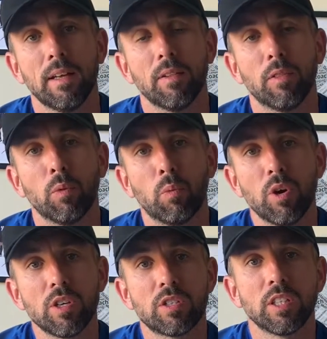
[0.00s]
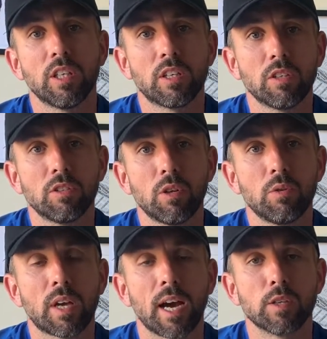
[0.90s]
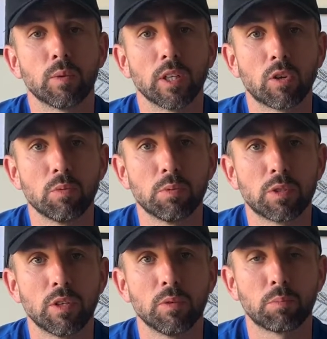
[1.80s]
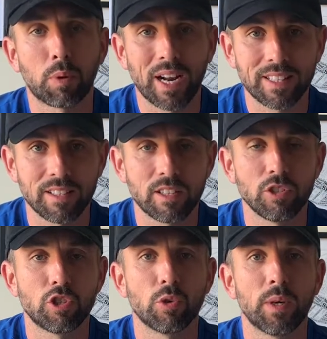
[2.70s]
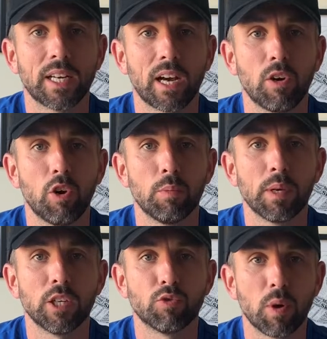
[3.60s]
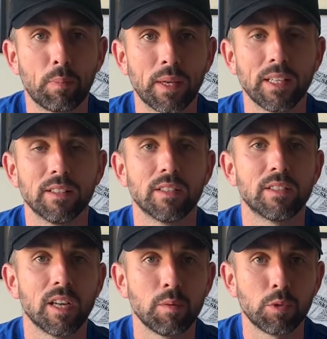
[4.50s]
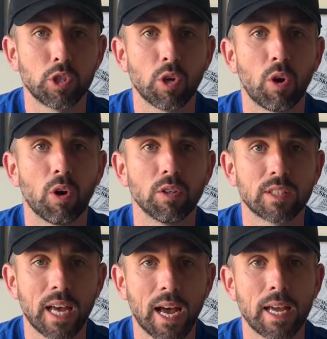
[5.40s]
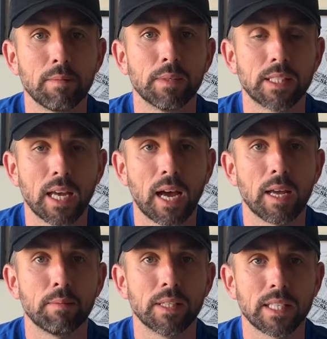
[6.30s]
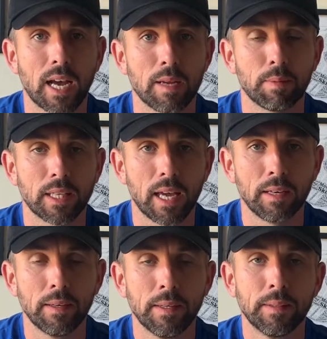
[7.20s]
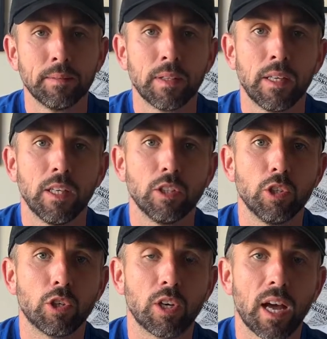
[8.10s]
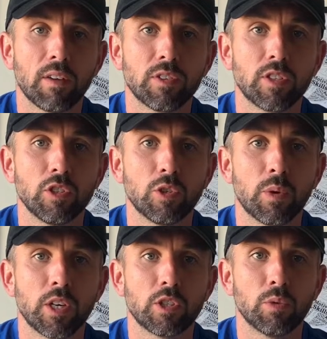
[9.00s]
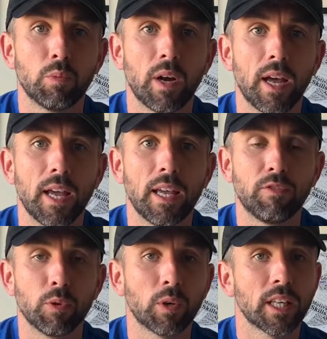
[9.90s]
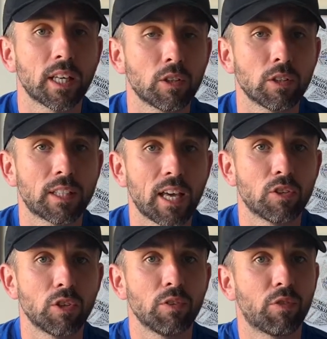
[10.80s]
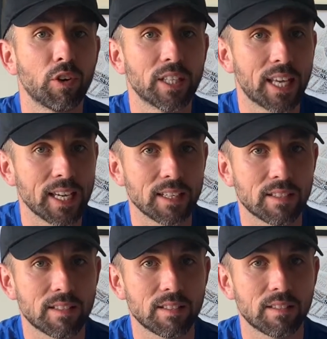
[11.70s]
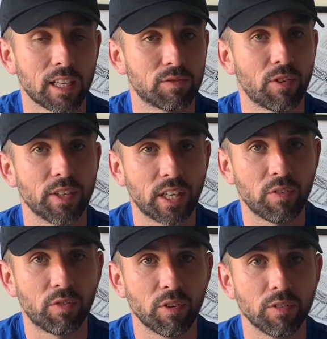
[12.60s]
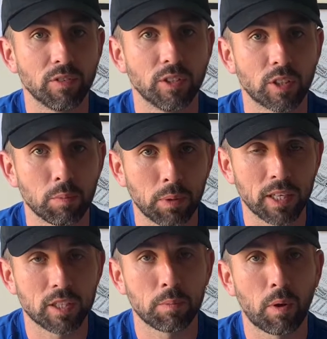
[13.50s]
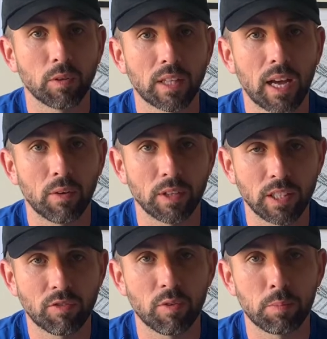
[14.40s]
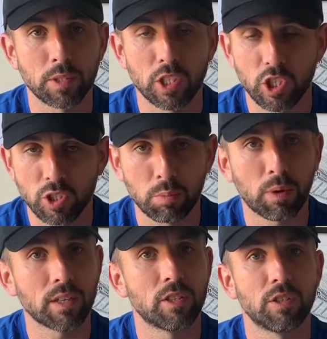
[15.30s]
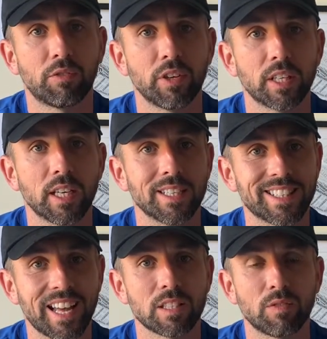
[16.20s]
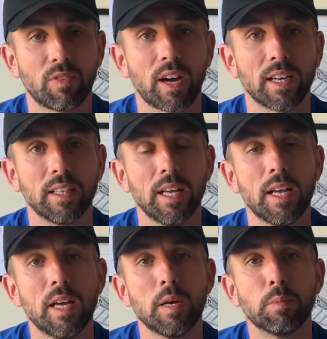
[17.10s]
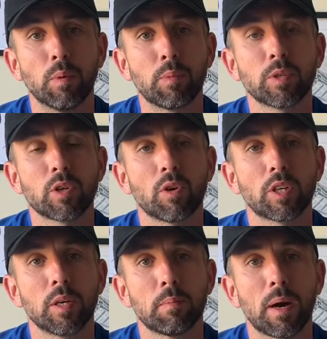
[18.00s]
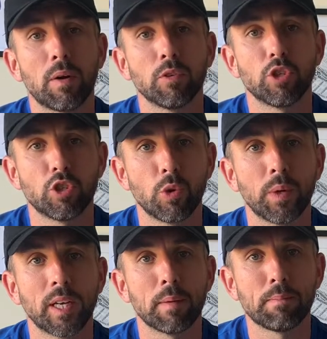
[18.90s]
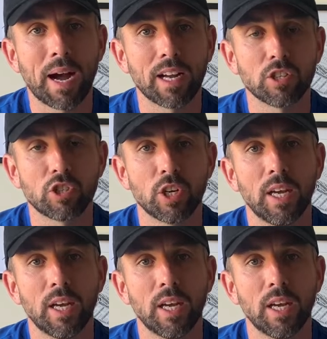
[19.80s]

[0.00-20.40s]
The worst thing you can do, guys, when it comes to practicing shooting at home is repeat the same shot time and time and time again. You're going to have a situation where if you want to get good at free kicks, that's very different. You can place the ball down in different positions and practice your free kicks, that's fine. But when we're talking about shooting in a match,